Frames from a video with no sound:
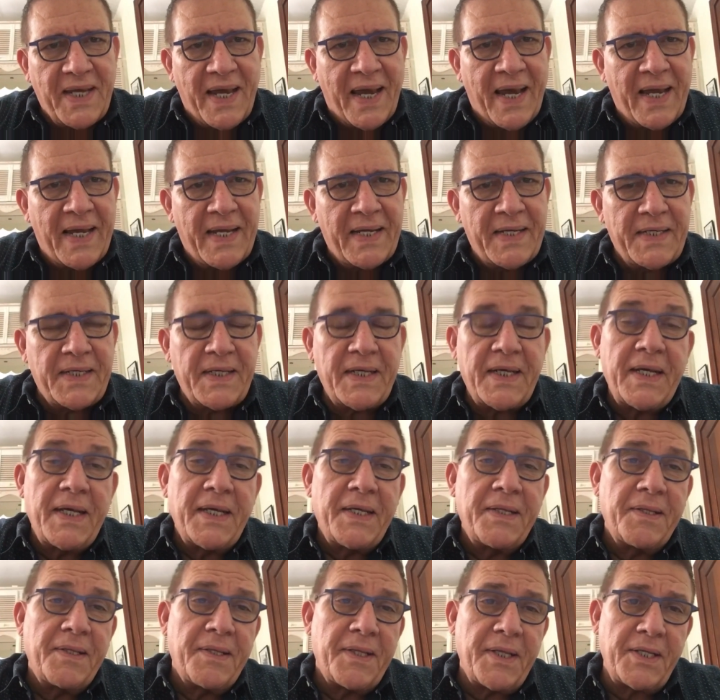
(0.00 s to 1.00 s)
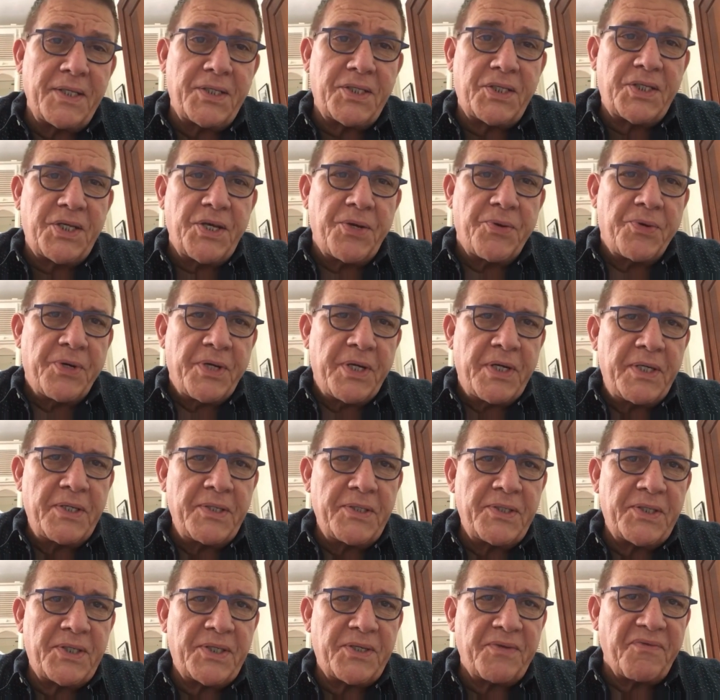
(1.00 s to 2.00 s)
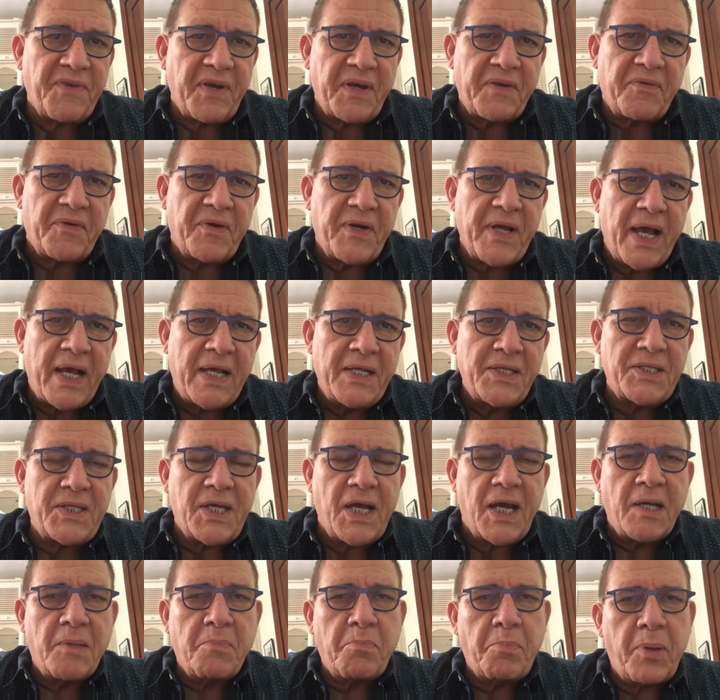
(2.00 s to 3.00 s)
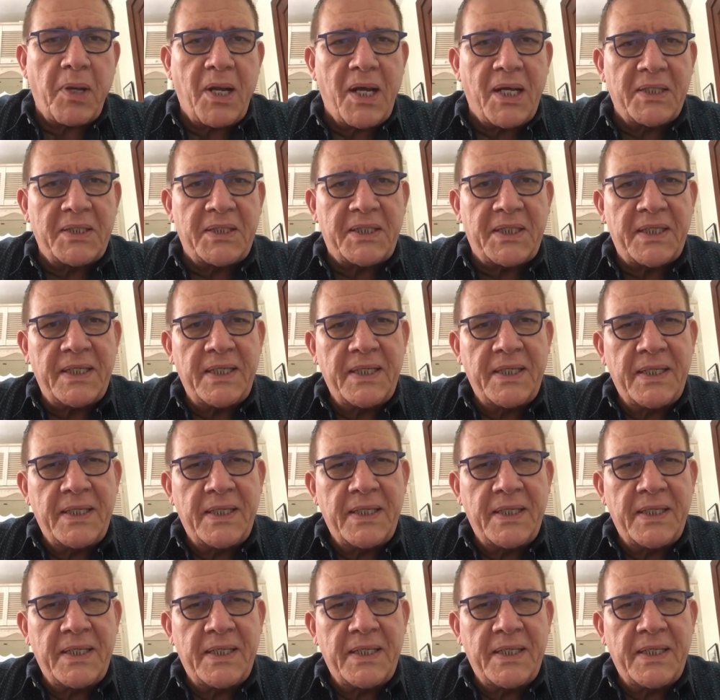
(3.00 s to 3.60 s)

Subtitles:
and in this series, Vic Fernandes Unplugged,